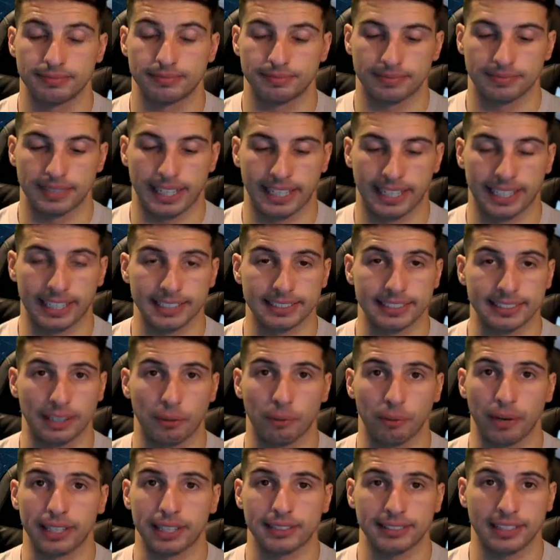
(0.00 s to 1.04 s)
I gotta
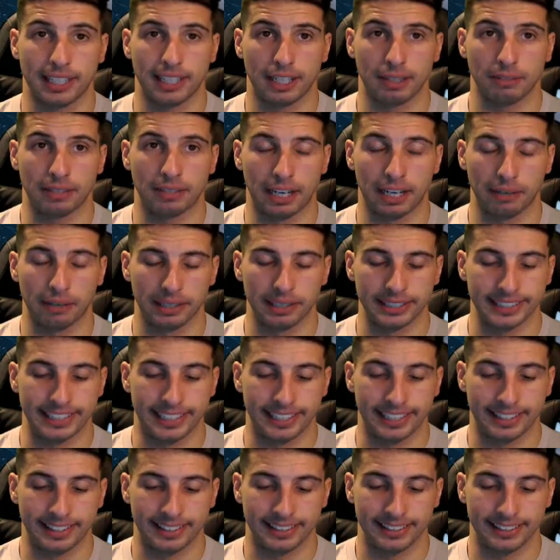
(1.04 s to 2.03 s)
say, right now, Aranea